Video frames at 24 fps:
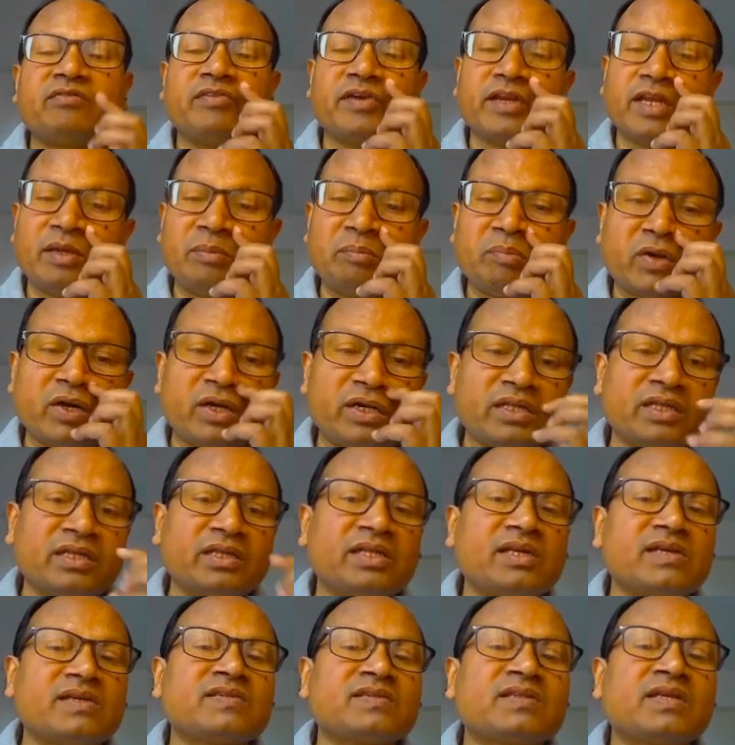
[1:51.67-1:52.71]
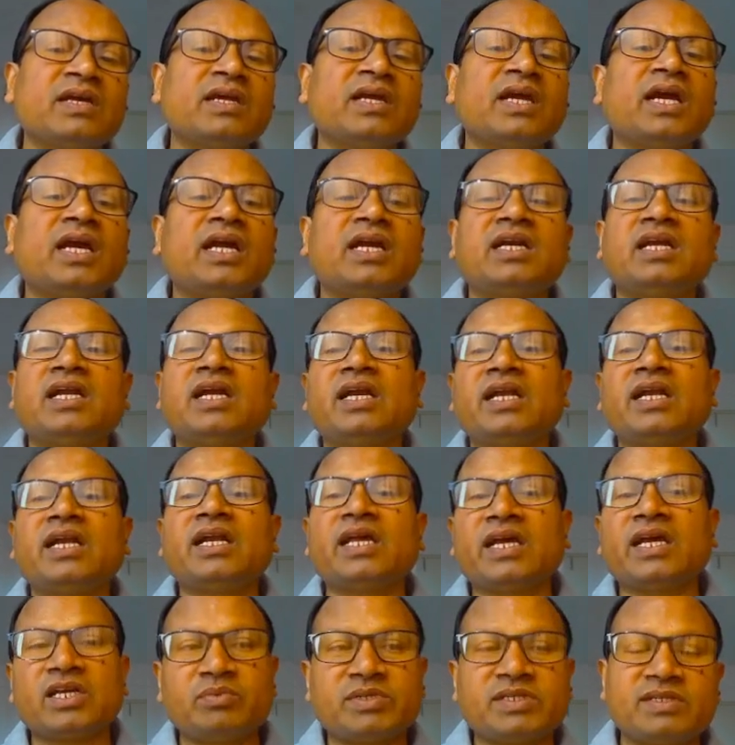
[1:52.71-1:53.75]
very important things, and data
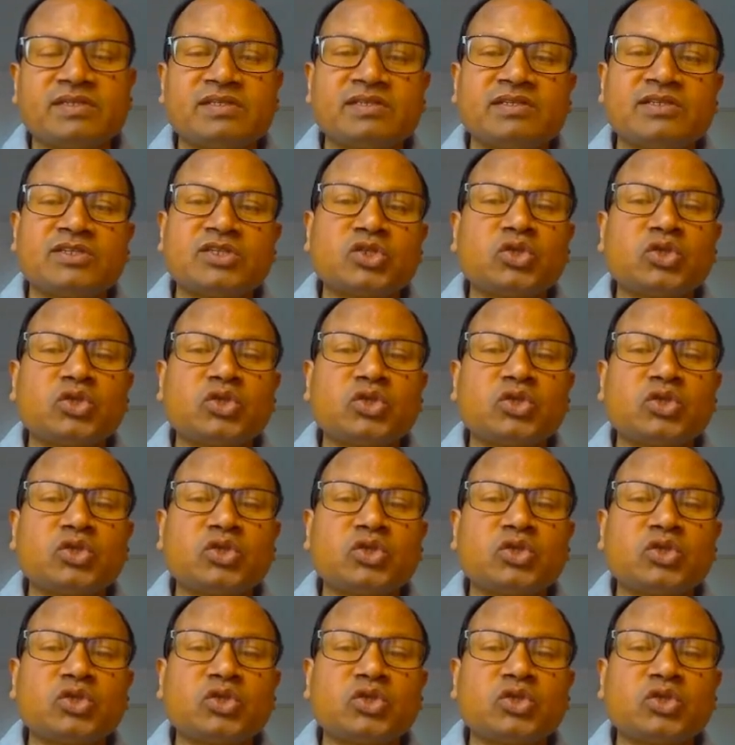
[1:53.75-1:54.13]
acquisition.